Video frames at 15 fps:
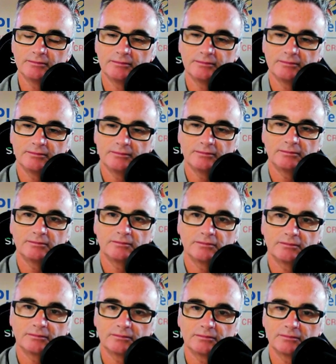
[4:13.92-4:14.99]

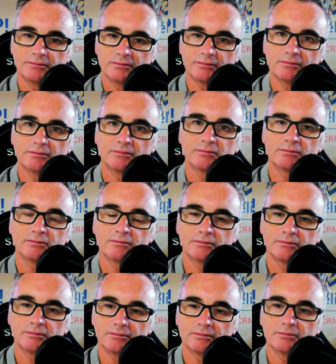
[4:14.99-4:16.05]

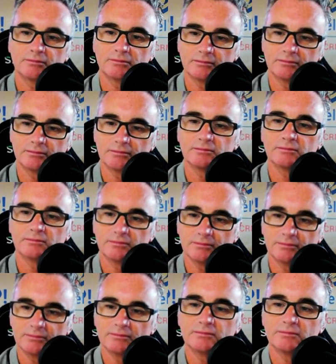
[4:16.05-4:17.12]

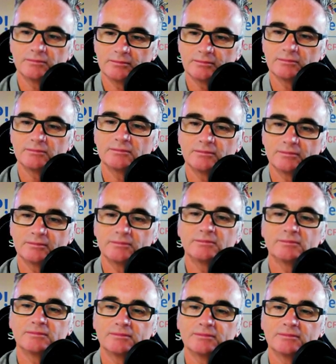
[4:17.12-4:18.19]

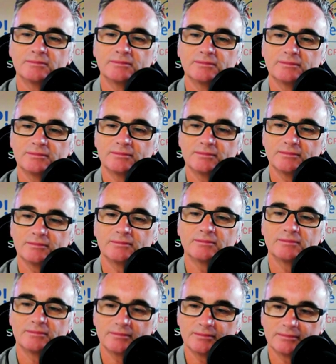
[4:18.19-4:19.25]

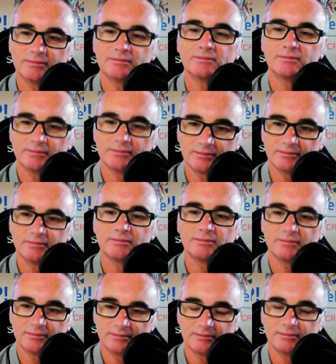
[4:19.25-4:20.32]

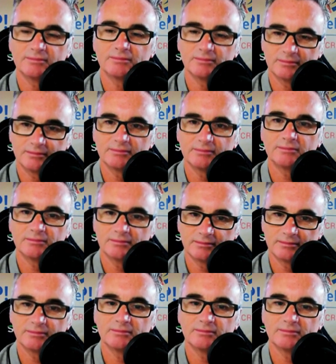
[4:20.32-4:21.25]
This person isn't speaking.